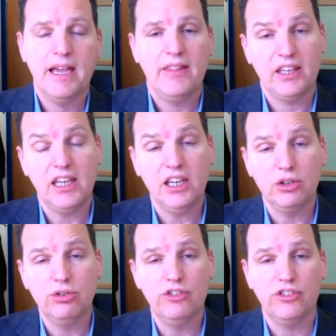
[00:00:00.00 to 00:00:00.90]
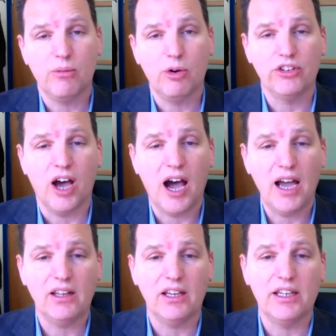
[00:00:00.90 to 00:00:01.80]
And the key conclusions I want to
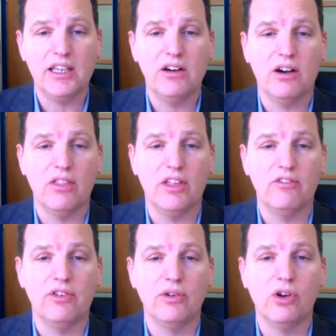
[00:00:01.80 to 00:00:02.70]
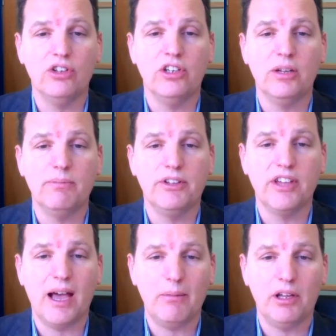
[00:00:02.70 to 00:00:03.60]
highlight here are that filgotinib
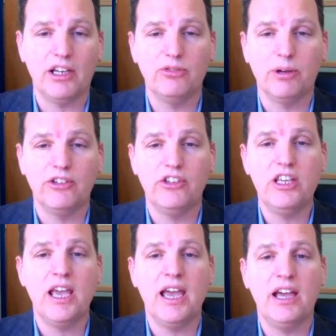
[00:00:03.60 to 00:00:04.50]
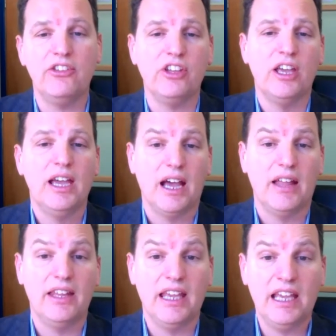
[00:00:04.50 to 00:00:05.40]
metabolized by CES
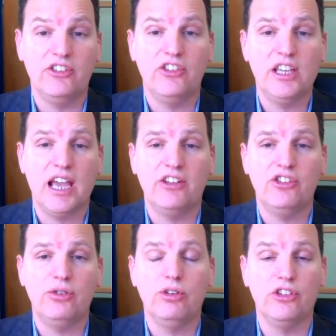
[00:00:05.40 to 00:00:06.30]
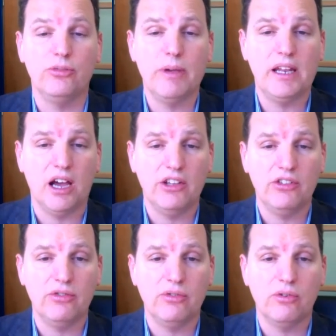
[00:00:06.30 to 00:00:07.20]
and HCS2 as its main
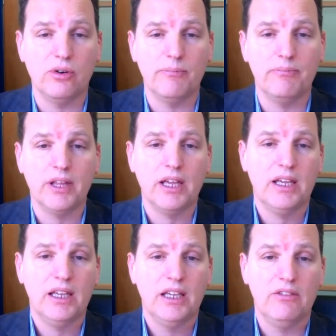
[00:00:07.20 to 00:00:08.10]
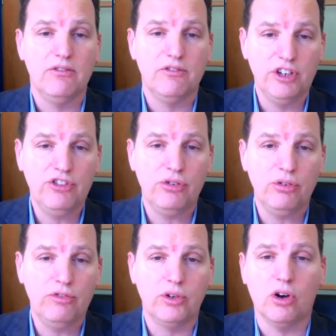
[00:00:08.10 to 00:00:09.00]
isoform. In vitro,
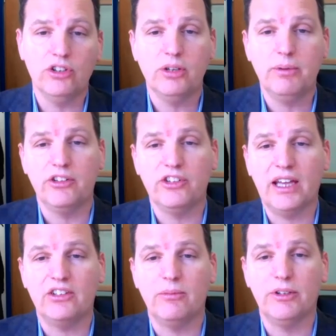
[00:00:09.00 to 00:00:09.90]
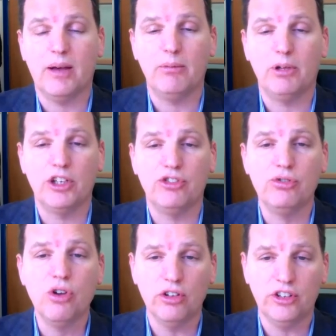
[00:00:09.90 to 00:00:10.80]
filgotinib and its active metabolites
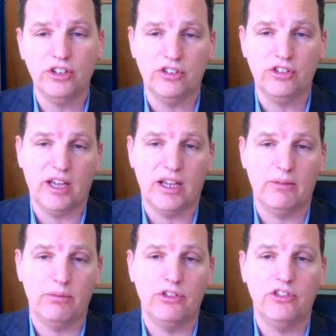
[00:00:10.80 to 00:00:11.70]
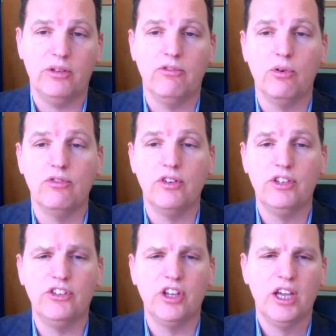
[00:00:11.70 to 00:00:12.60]
do not interact with
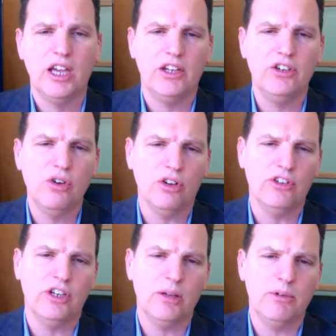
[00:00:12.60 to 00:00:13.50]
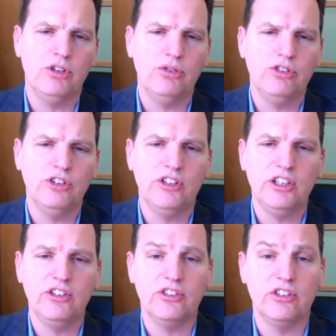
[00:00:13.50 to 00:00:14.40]
CYP450s and do not inhibit
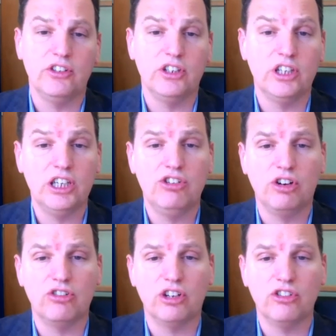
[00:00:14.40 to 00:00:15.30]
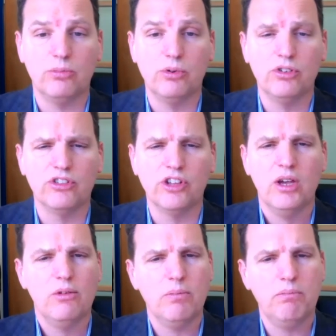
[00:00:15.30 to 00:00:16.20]
UGTs and key drug transporters,
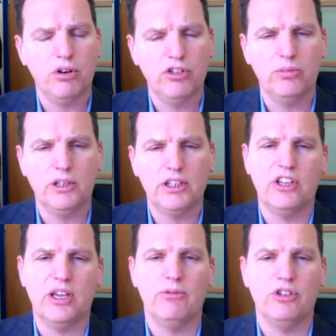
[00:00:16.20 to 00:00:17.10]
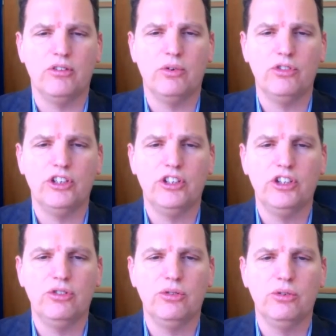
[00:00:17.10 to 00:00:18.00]
with the possible exception of
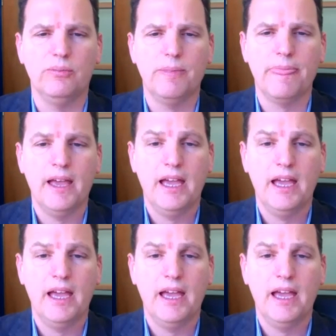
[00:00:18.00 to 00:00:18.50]
OCT2.